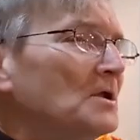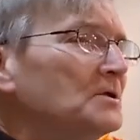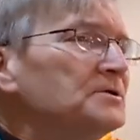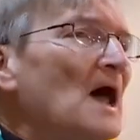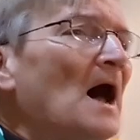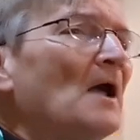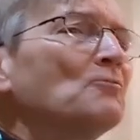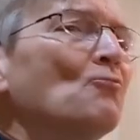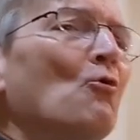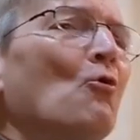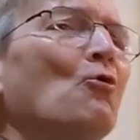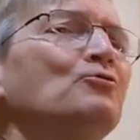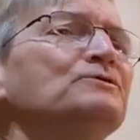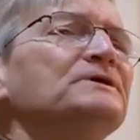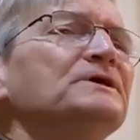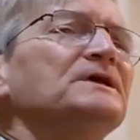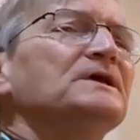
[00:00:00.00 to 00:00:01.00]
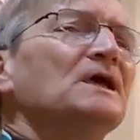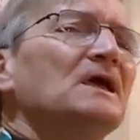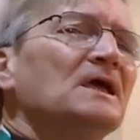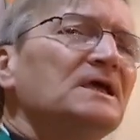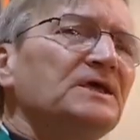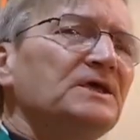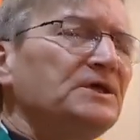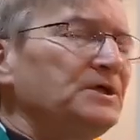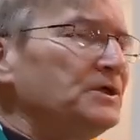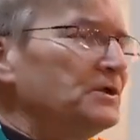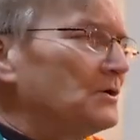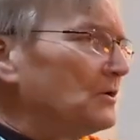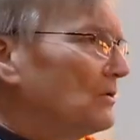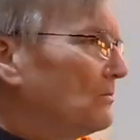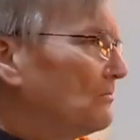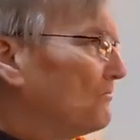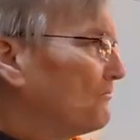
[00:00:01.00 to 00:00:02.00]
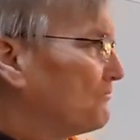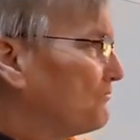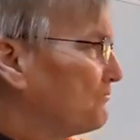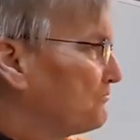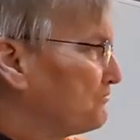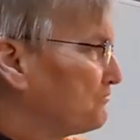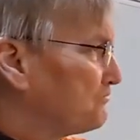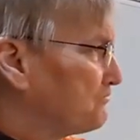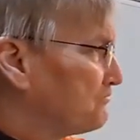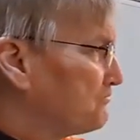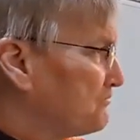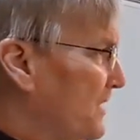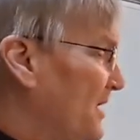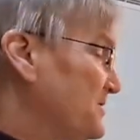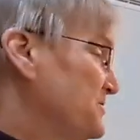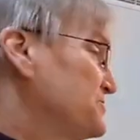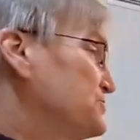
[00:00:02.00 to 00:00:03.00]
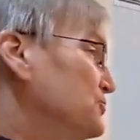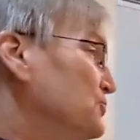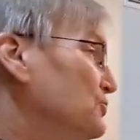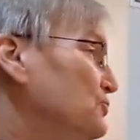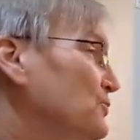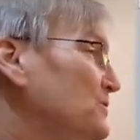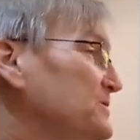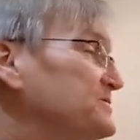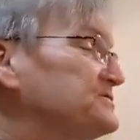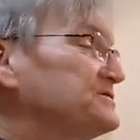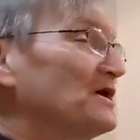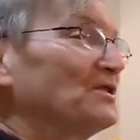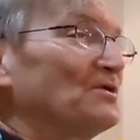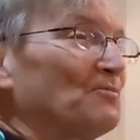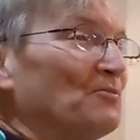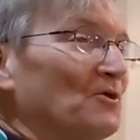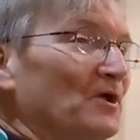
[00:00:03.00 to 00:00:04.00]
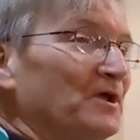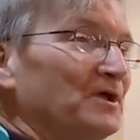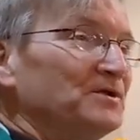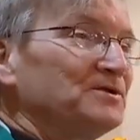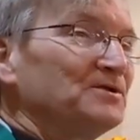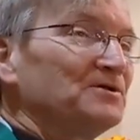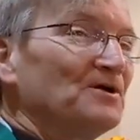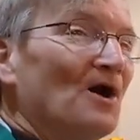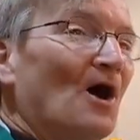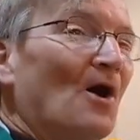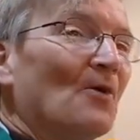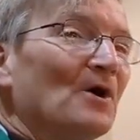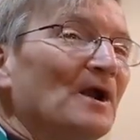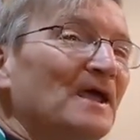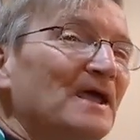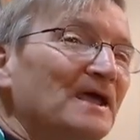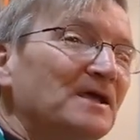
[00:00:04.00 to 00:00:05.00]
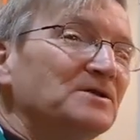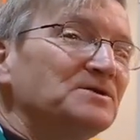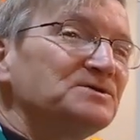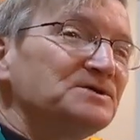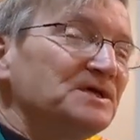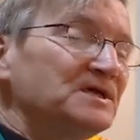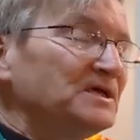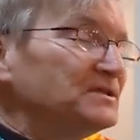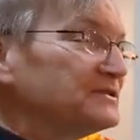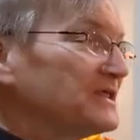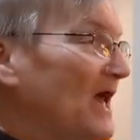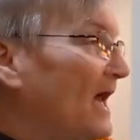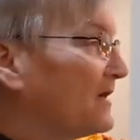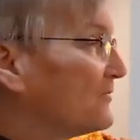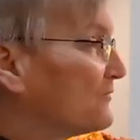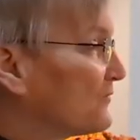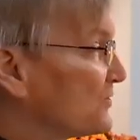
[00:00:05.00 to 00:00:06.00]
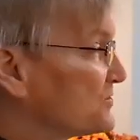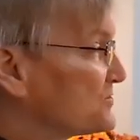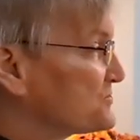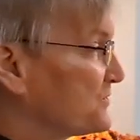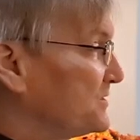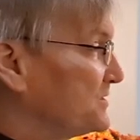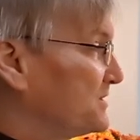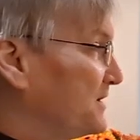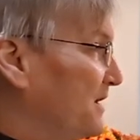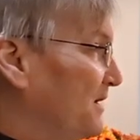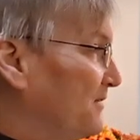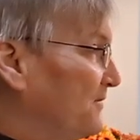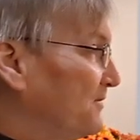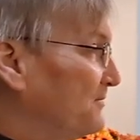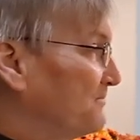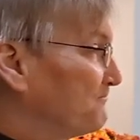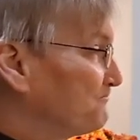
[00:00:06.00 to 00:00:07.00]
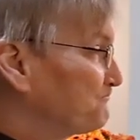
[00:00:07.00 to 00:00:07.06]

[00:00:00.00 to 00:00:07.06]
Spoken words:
Not only here, as soon we celebrate our 18th anniversary together,